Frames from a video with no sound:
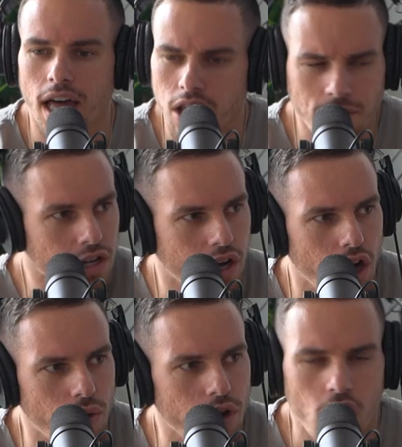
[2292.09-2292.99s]
I love the
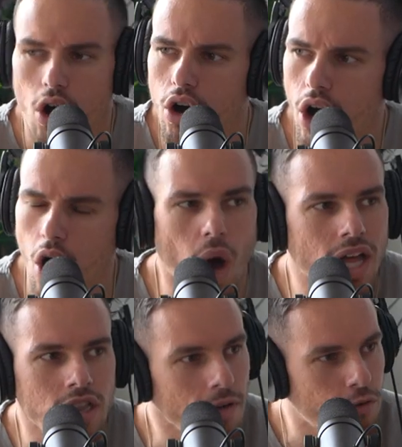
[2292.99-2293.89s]
code or oh
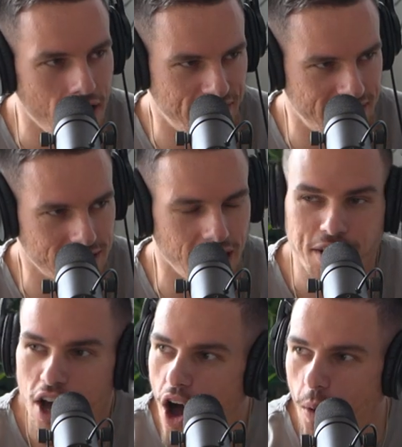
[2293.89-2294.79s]
i love graphic design
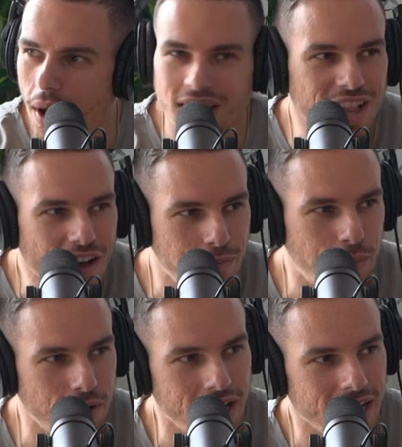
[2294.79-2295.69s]
oh i love
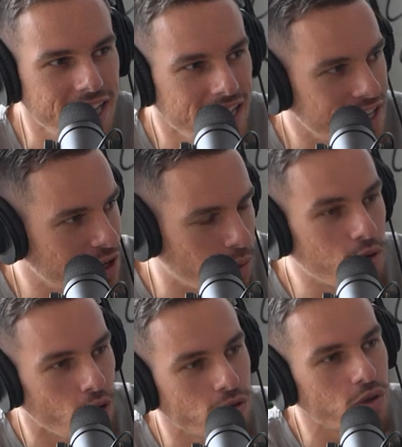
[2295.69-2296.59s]
putting you know
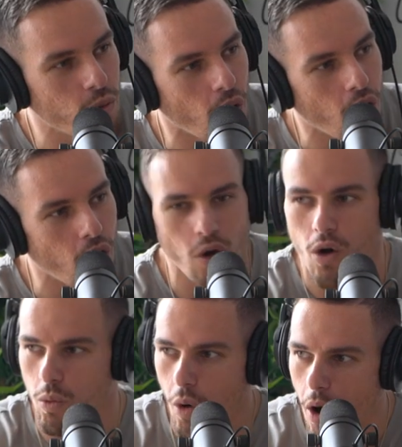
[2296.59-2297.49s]
murals on the wall
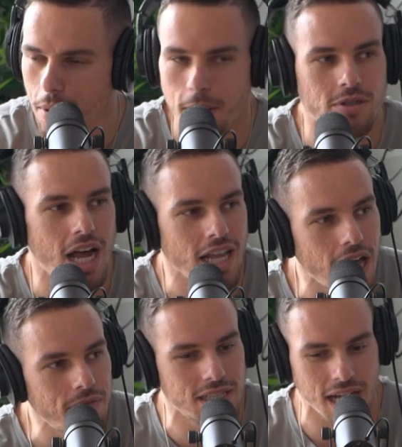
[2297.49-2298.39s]
or wallpapers i
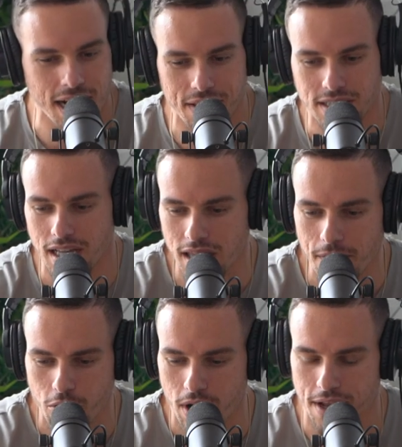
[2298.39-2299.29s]
love designing this i
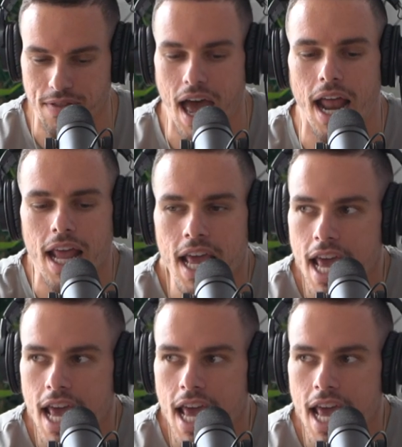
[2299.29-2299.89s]
love creating that